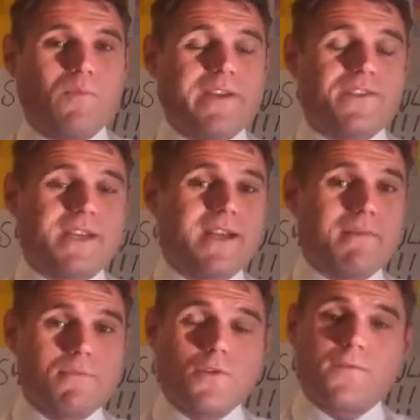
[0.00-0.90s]
We've
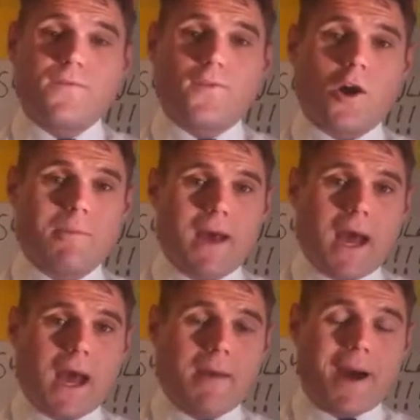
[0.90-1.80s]
seen a move from
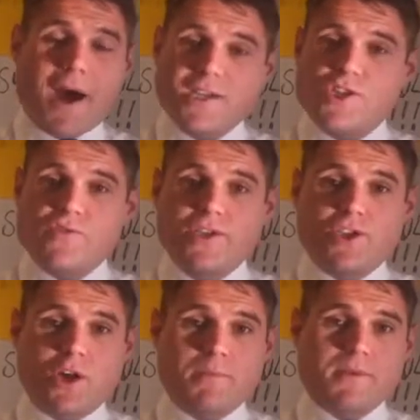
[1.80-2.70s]
high street
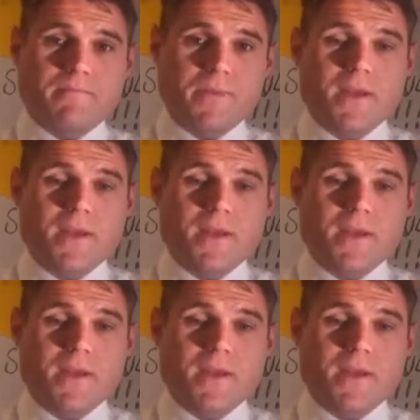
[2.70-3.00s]
shops